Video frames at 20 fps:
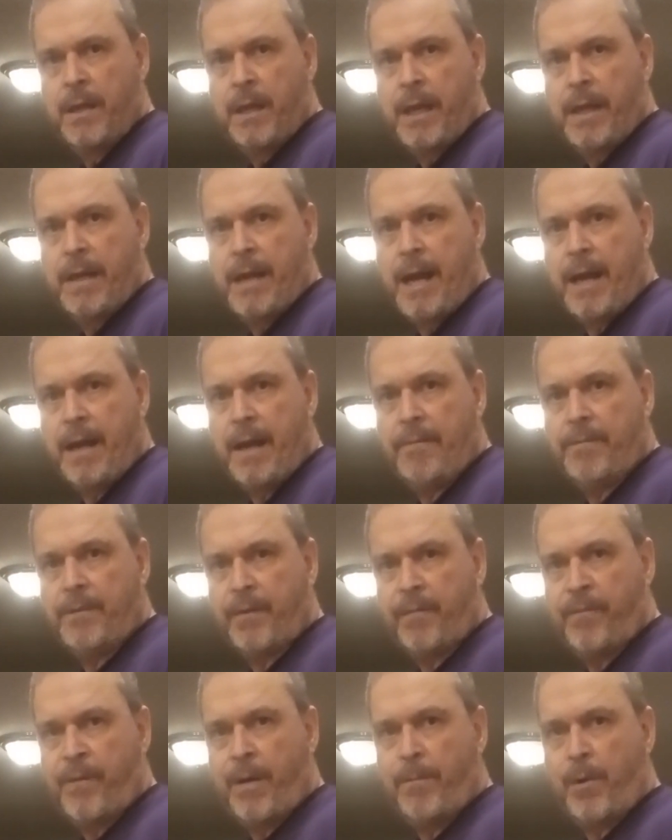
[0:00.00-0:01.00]
and not have to
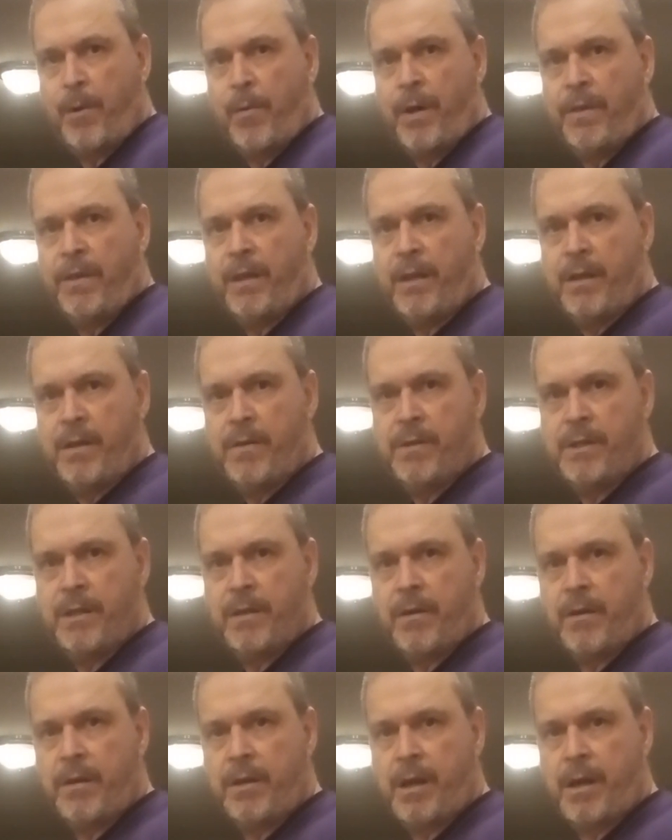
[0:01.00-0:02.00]
fumble with it using
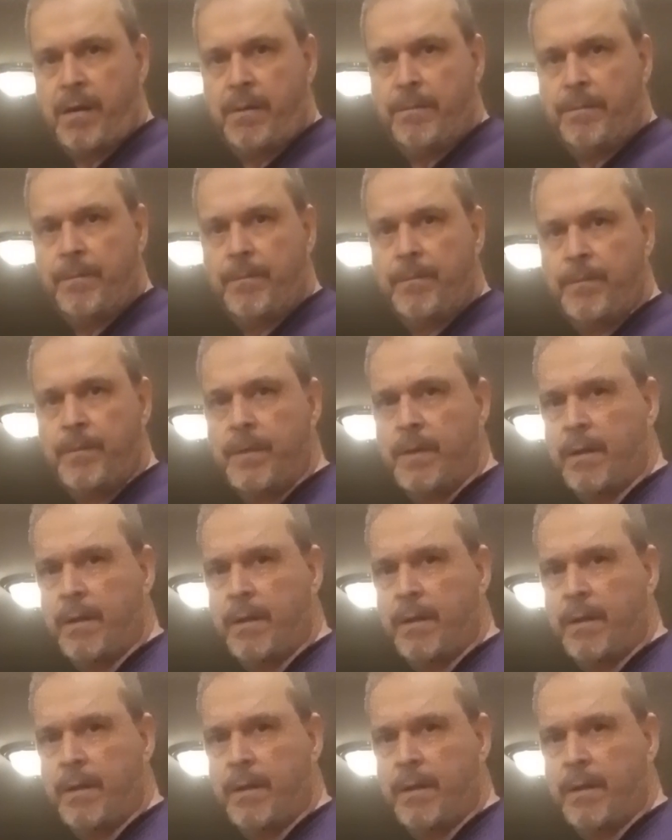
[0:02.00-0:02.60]
your thumb.